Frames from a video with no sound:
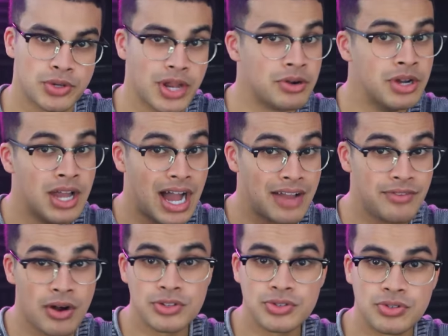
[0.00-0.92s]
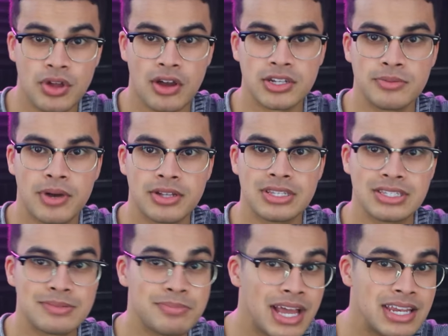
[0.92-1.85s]
Now, I've also talked about
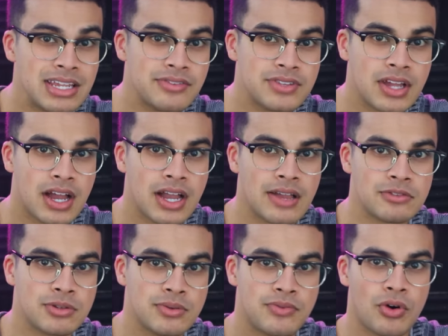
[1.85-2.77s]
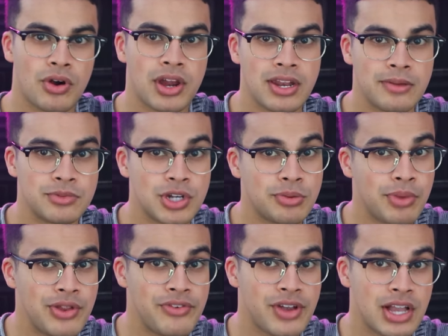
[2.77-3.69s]
this plenty of times before, and I'm sure
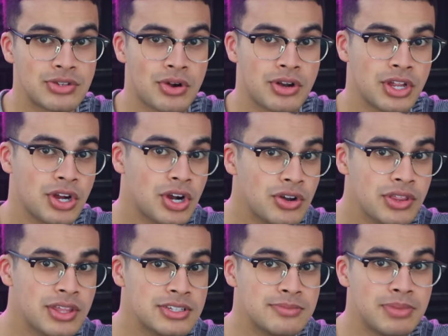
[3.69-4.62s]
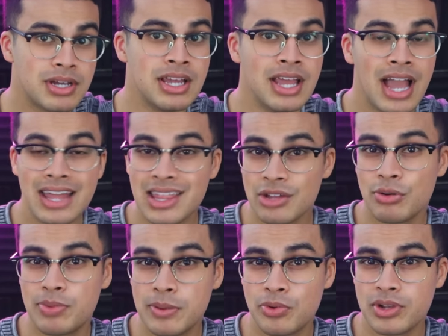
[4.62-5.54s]
many of you guys already heard of this, but I think
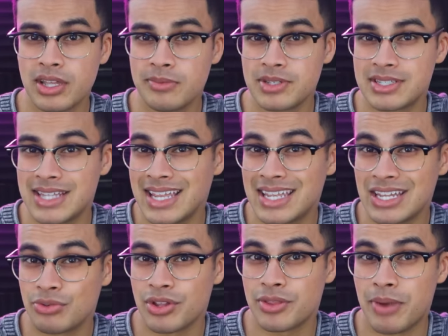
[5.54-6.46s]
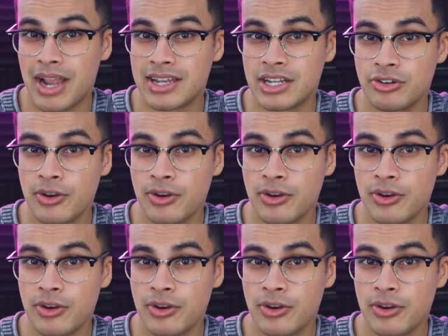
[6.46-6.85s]
what people get mistaken with mining